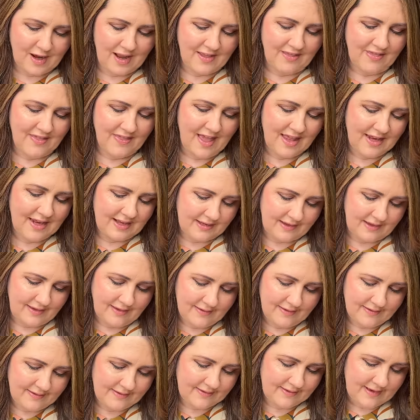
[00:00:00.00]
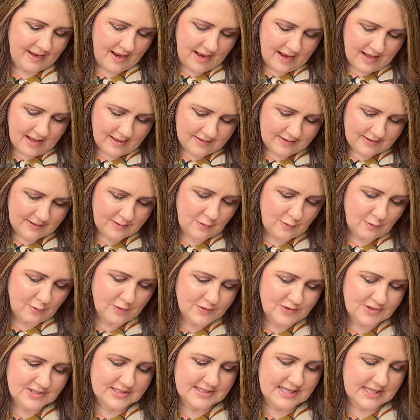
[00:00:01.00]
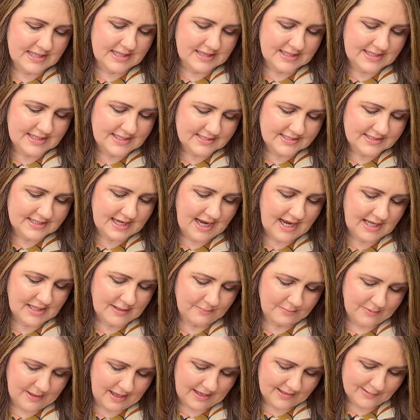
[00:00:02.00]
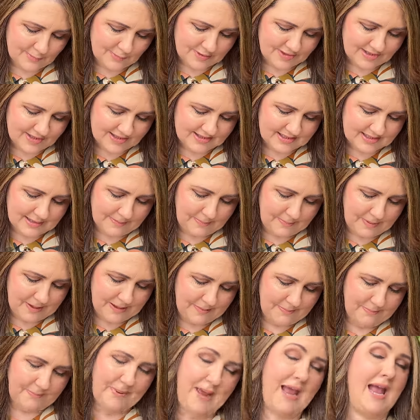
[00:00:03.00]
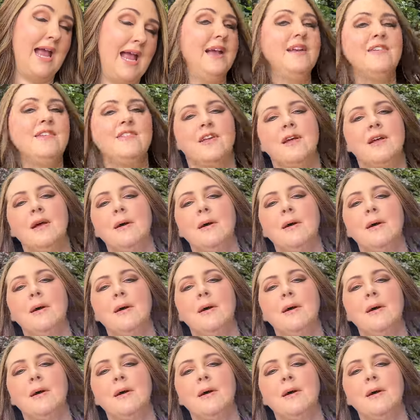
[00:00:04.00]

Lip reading: and that is the gorgeous Elise Taylor blouse, which is the Pimpant